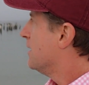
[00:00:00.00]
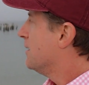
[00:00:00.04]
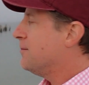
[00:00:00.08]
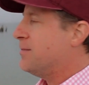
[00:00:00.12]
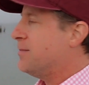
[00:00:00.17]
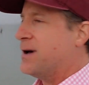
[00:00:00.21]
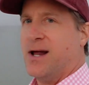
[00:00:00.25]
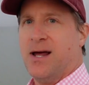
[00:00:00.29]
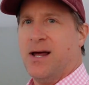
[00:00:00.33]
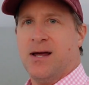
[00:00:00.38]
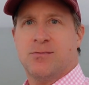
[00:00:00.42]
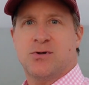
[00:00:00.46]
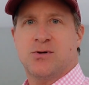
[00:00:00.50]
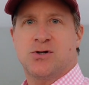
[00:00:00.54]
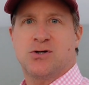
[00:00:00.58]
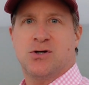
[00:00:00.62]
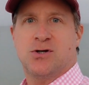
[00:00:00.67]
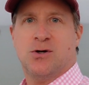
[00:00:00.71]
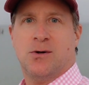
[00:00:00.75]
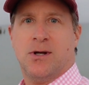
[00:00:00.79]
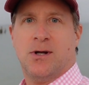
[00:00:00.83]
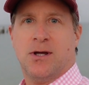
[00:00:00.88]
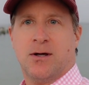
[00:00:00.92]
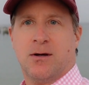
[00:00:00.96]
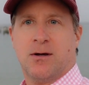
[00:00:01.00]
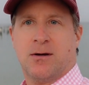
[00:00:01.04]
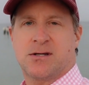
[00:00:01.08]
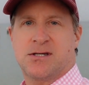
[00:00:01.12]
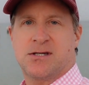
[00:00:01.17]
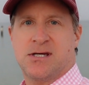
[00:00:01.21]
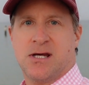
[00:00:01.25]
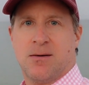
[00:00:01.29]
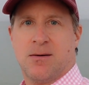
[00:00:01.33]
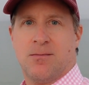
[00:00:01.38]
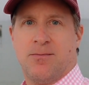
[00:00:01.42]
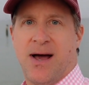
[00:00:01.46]
but I am shooting, you can
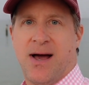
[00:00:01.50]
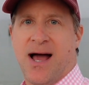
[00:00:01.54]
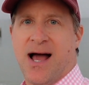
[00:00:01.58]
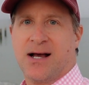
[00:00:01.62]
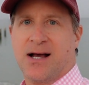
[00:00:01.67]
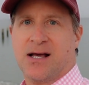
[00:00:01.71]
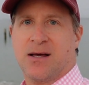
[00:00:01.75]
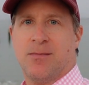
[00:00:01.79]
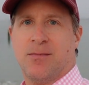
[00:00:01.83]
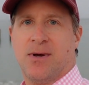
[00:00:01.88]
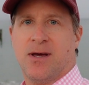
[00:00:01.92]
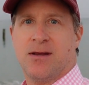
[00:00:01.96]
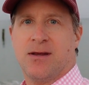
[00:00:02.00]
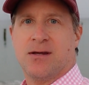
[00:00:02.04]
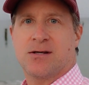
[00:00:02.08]
see in back of me,